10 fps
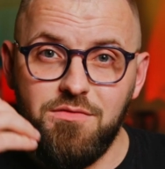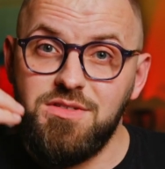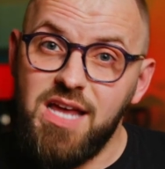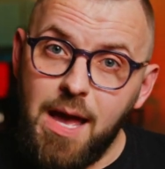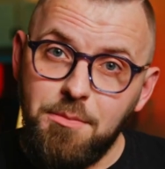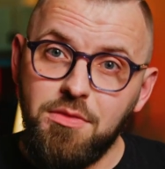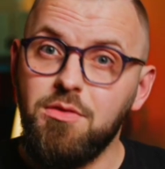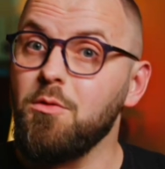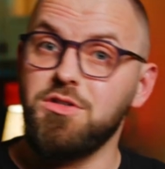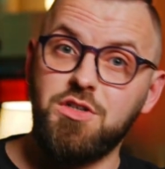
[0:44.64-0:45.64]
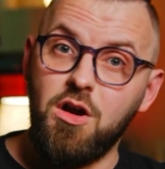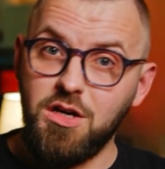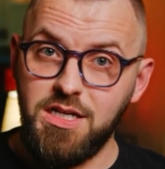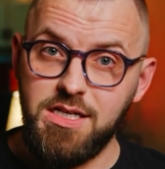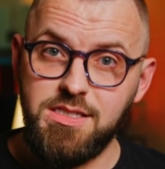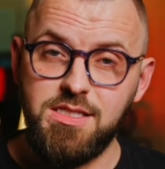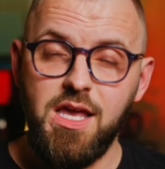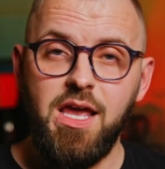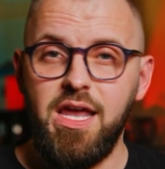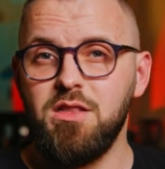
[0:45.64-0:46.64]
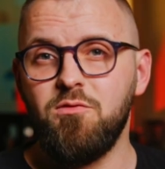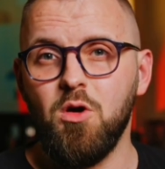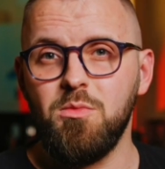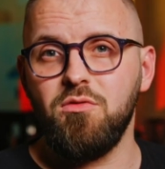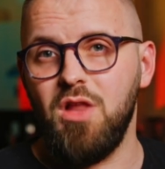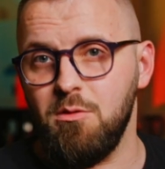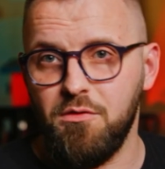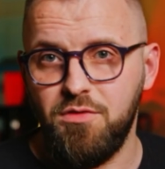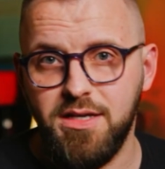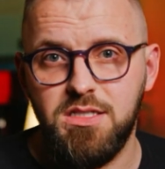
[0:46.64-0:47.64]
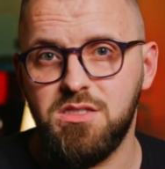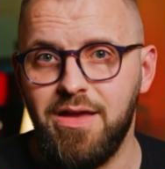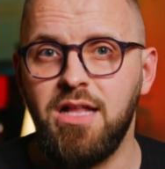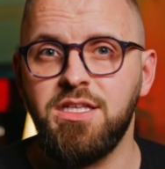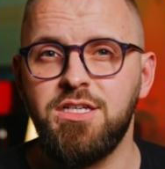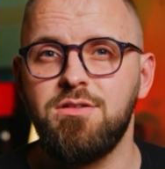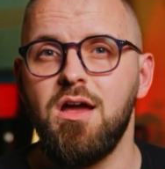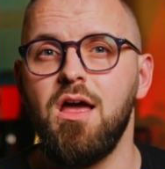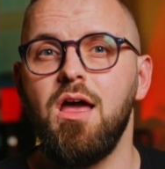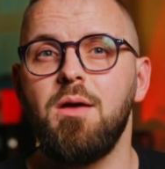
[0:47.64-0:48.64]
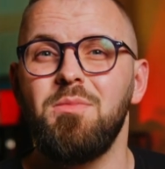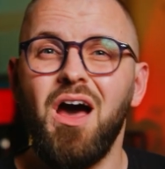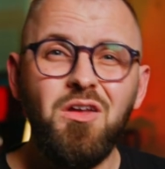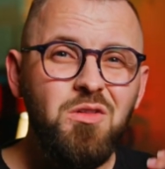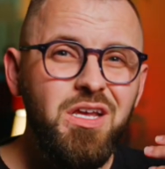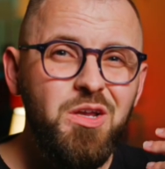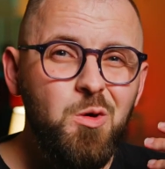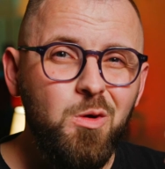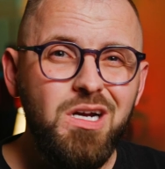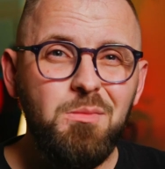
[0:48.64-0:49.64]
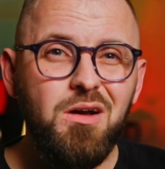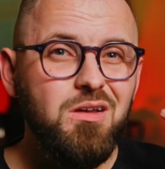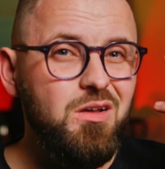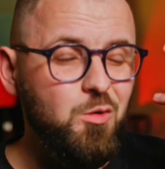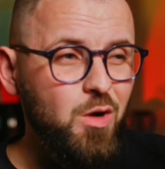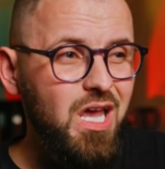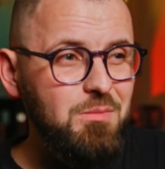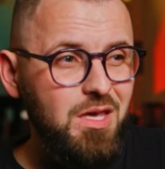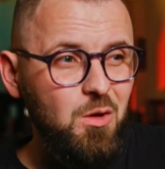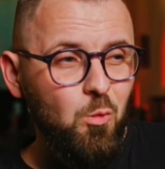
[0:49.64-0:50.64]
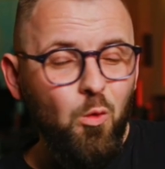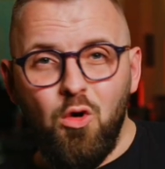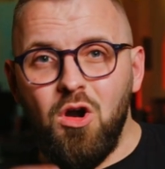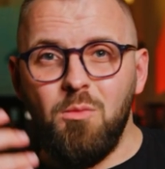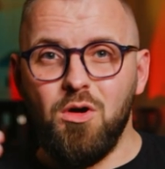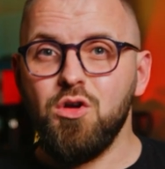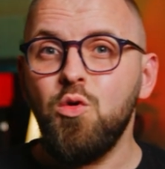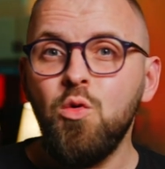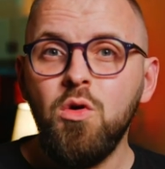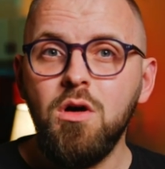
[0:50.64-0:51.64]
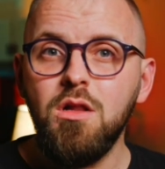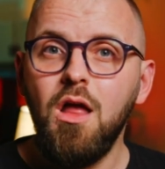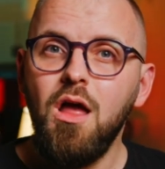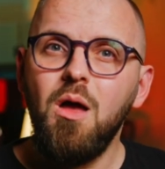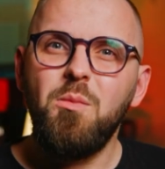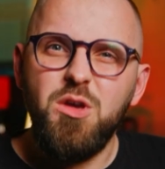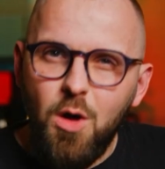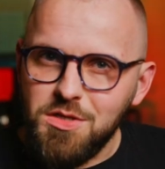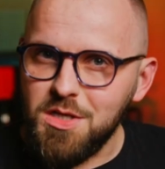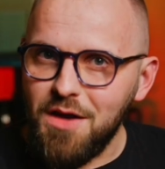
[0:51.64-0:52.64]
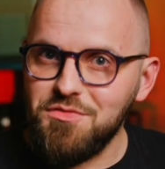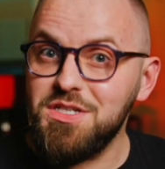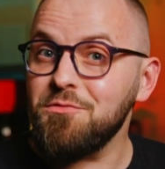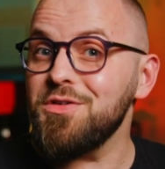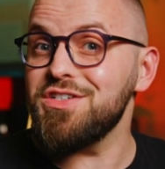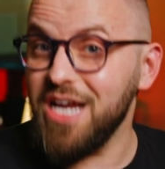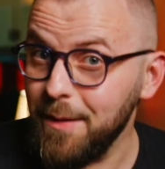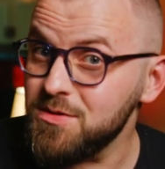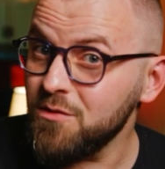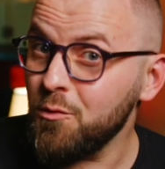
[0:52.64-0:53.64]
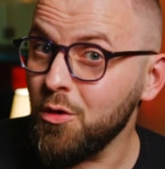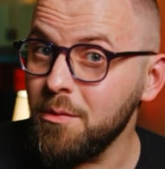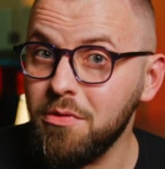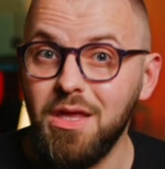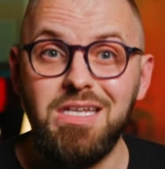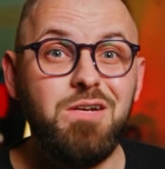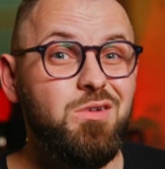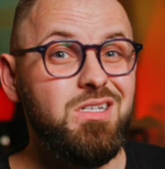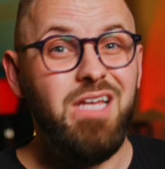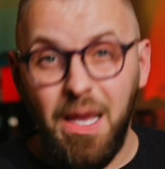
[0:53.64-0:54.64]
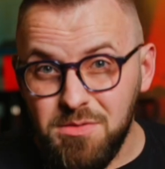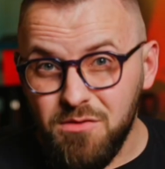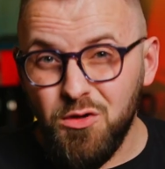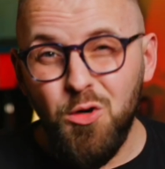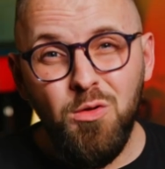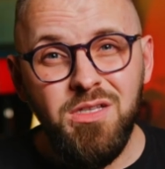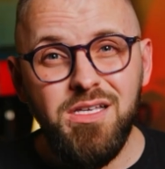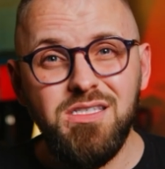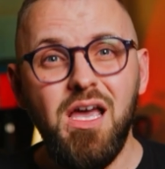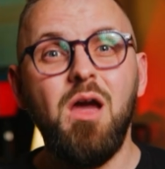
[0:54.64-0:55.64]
of depth or darkness in the form of light reflectance value, not only are you worried about gray being warm or cool, but you also have different types of warmth and different types of coolness